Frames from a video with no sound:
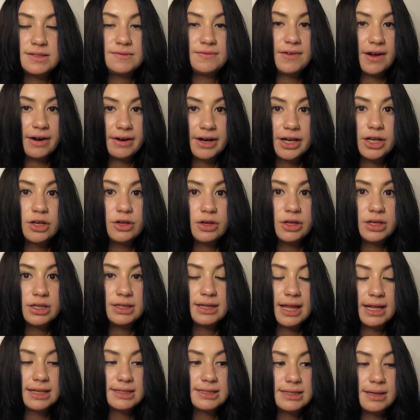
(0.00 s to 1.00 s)
very
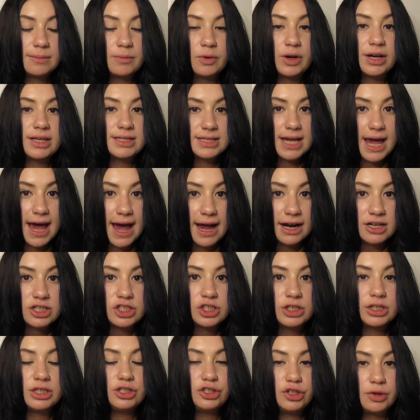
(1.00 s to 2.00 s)
good that someone is
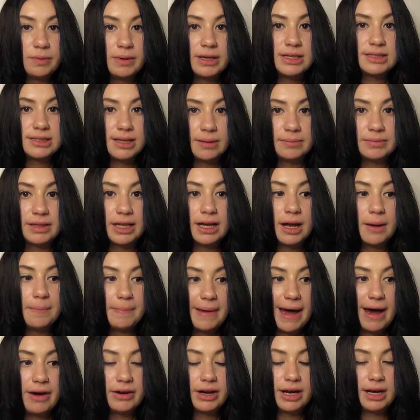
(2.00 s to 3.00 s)
actually doing something
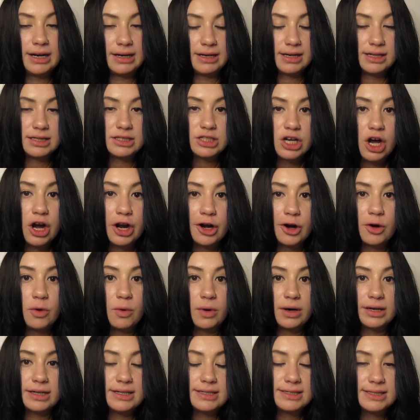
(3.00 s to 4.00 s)
about it and an entire
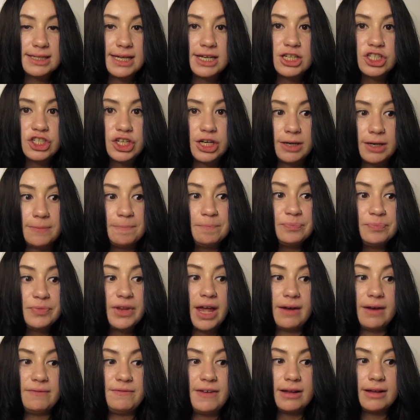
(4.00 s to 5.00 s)
organization
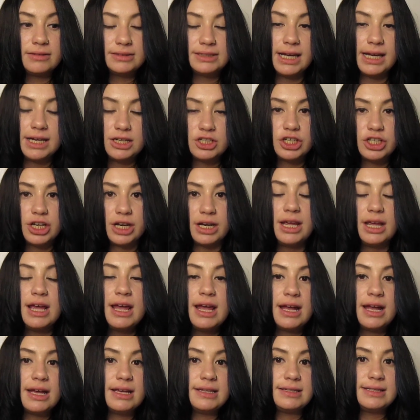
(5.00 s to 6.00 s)
and foundation
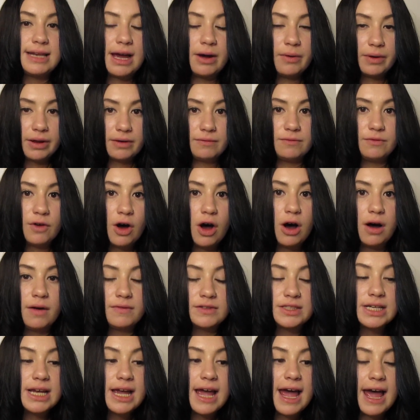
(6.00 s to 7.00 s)
is now
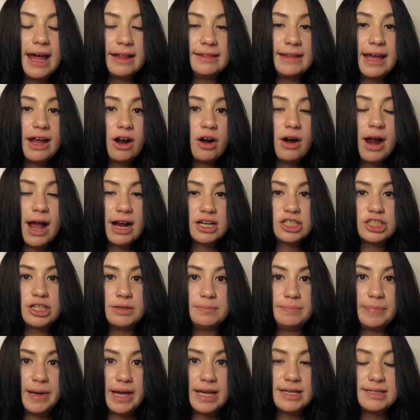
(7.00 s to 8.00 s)
involved and they are actually
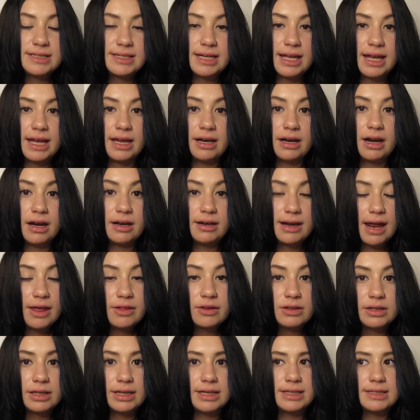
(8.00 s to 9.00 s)
based in
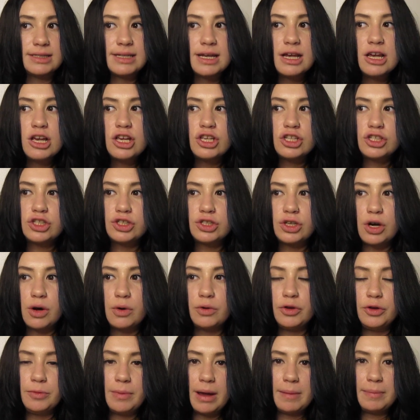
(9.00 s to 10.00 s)
Netherlands.
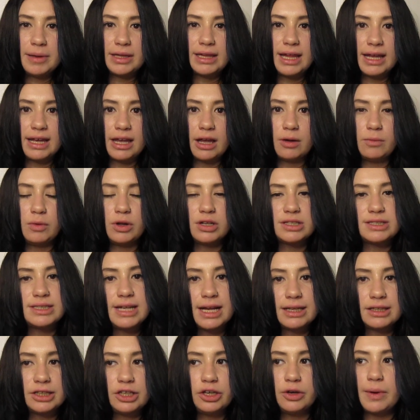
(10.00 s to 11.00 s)
So you might be thinking, well, it's
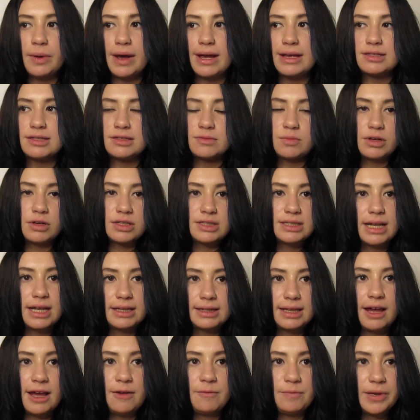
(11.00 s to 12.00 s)
not the US, well, it's
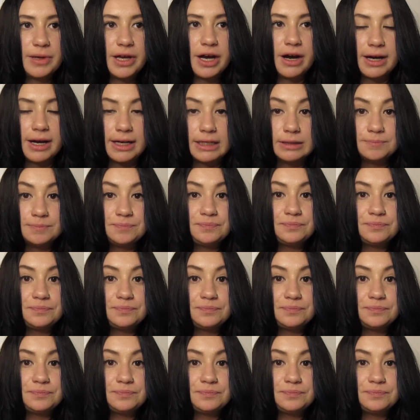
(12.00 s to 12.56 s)
not the FBI.